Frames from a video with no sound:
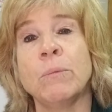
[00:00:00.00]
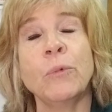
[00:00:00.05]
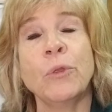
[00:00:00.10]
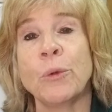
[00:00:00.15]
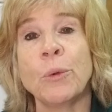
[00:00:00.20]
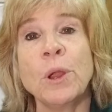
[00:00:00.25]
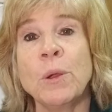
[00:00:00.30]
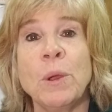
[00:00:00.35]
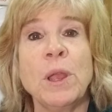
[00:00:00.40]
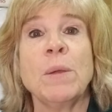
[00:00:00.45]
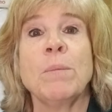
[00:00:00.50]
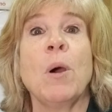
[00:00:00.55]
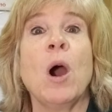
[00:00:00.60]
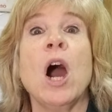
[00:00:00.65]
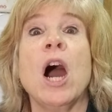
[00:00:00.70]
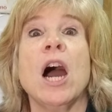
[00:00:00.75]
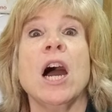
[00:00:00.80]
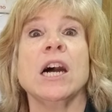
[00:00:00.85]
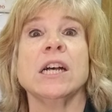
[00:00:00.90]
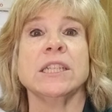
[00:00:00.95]
week
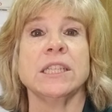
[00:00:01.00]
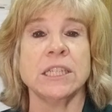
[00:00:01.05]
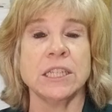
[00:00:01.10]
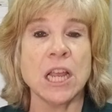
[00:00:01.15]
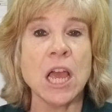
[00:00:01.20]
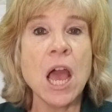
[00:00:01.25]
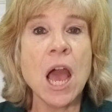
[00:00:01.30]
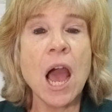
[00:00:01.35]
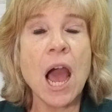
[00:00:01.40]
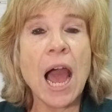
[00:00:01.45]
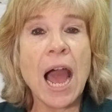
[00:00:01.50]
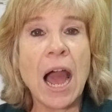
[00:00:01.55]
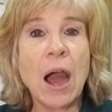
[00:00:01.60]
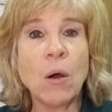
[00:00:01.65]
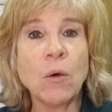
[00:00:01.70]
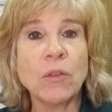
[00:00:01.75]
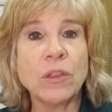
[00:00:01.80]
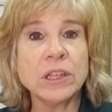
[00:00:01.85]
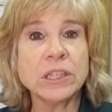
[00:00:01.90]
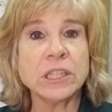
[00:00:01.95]
pause, and
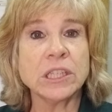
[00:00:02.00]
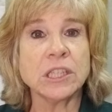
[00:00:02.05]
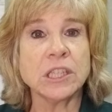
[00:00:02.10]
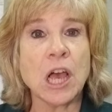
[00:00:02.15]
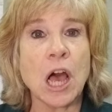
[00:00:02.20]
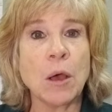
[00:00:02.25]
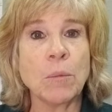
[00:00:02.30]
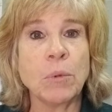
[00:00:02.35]
how this is all